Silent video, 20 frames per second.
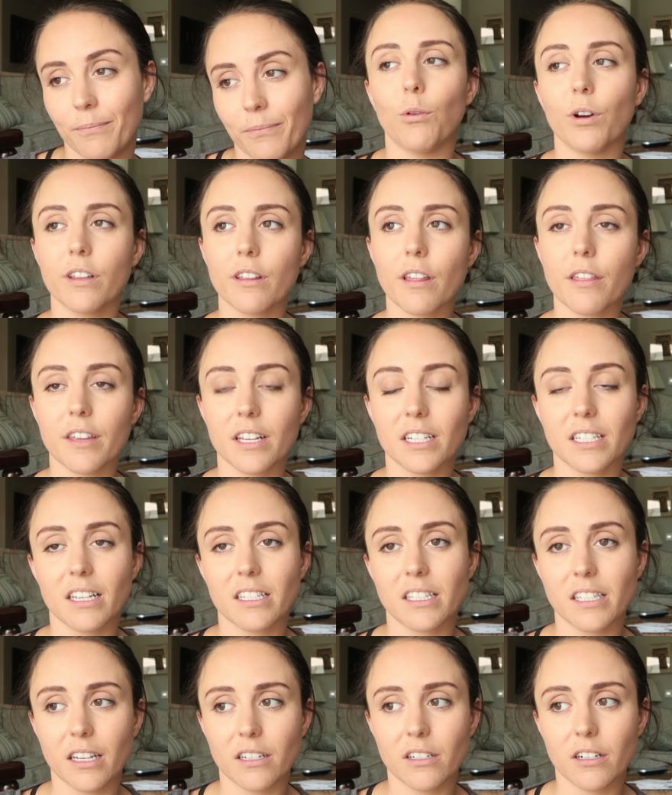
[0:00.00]
One of the things I
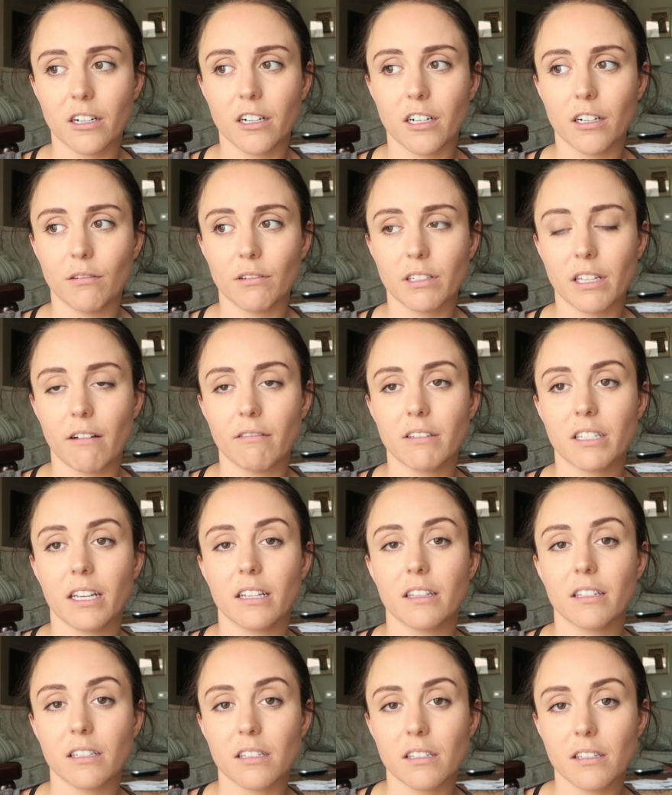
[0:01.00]
said to her was, I was
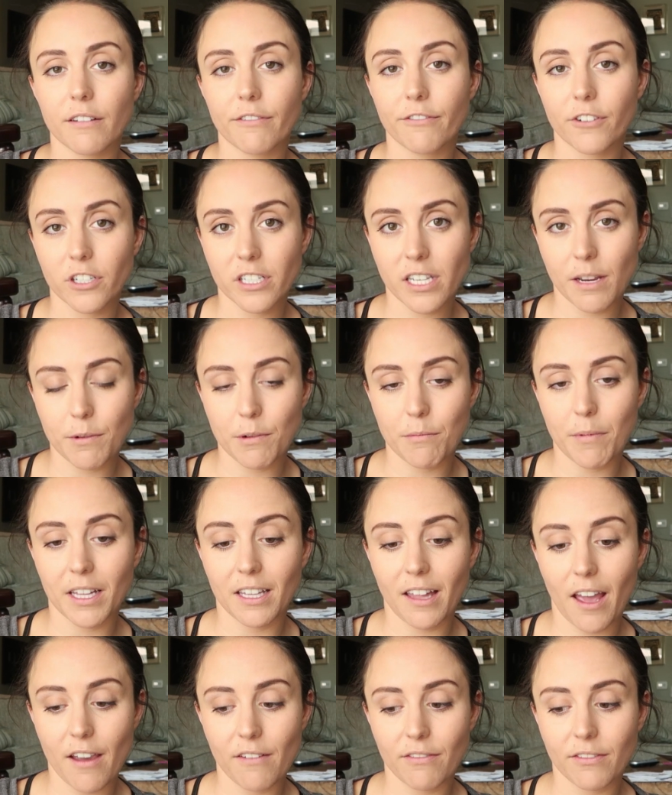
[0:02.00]
like, this is the first time in my
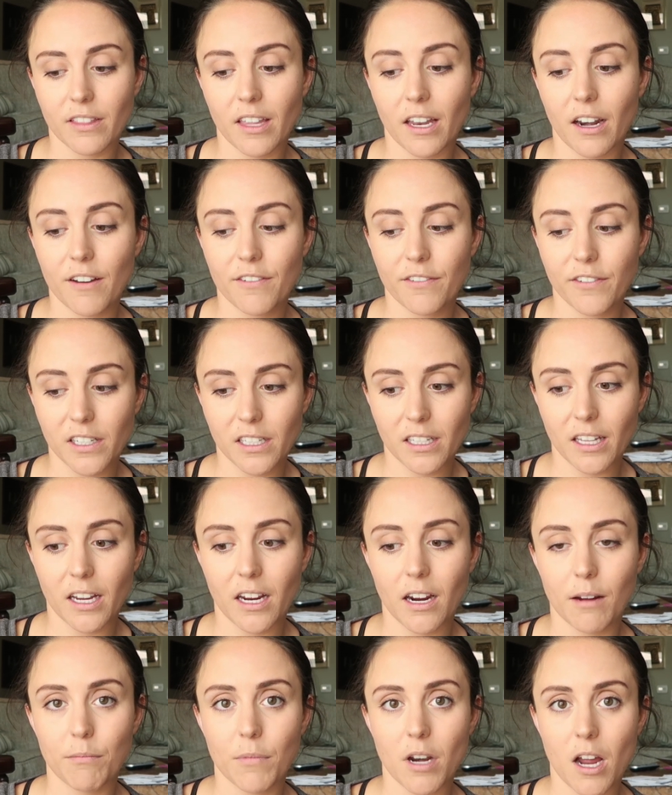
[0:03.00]
life that I feel
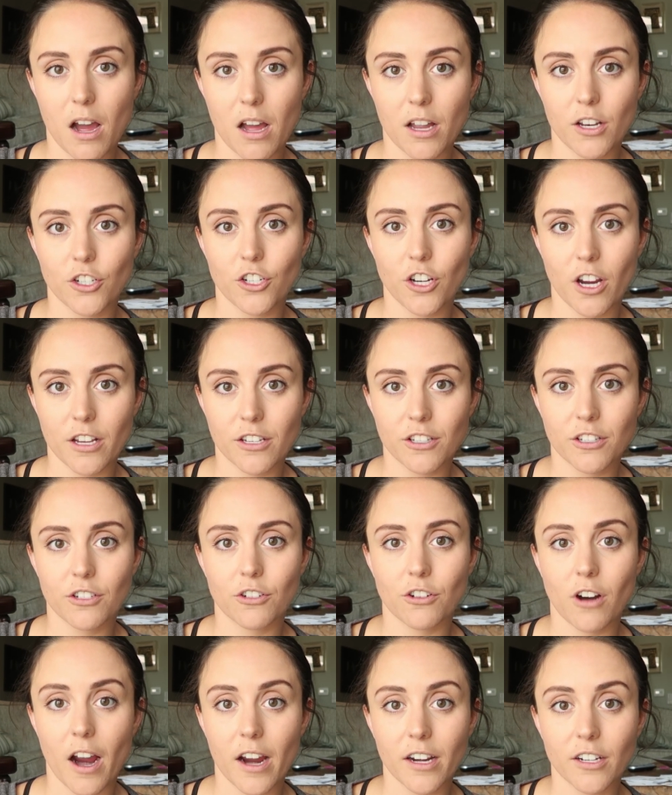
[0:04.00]
like I'm not just
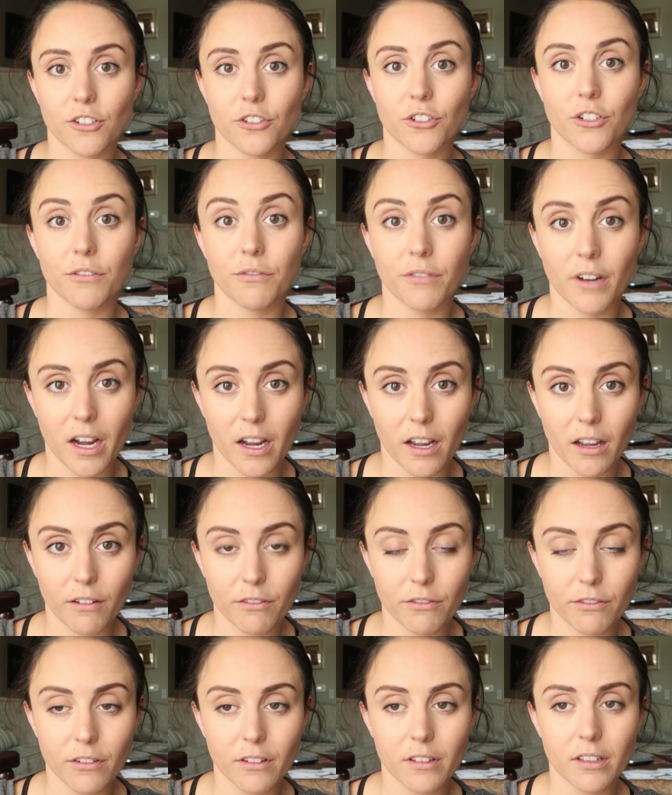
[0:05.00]
trying to
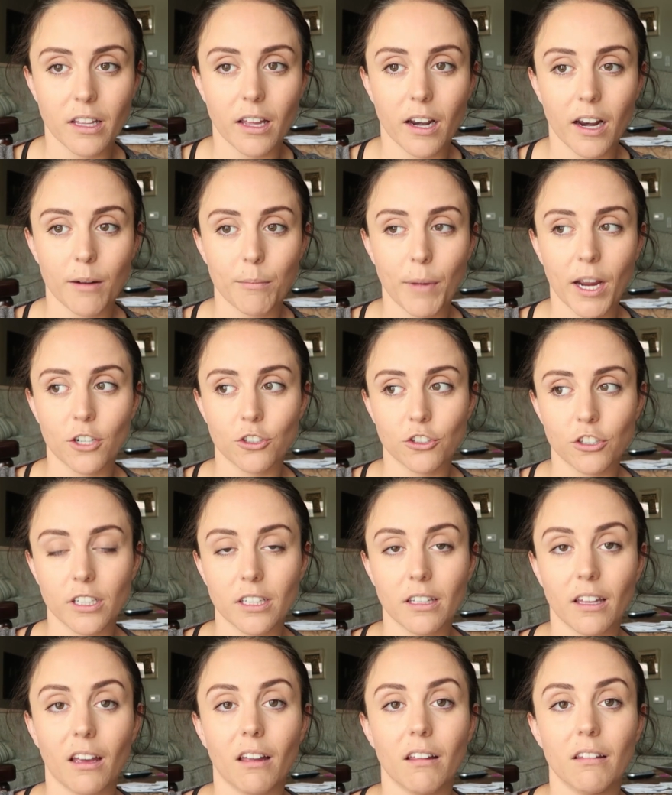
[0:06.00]
survive, that I'm
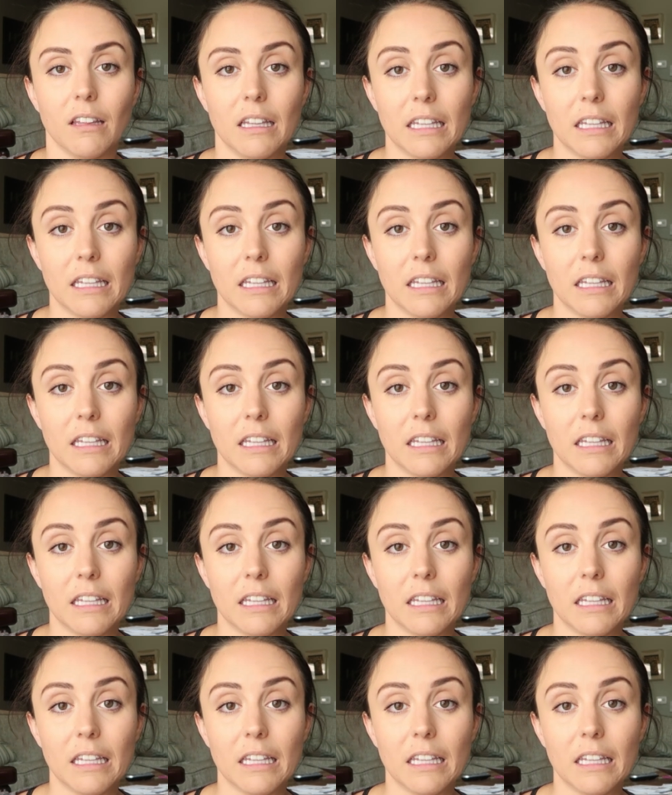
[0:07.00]
actually like